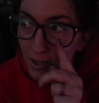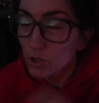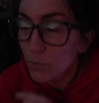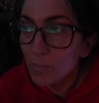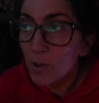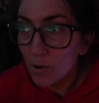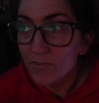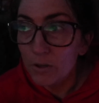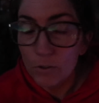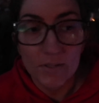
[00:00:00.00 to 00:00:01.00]
you will blow a
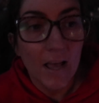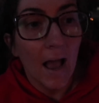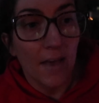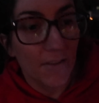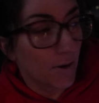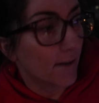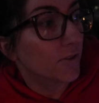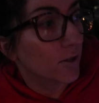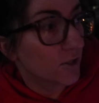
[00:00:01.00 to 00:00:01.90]
fuse and then you have to go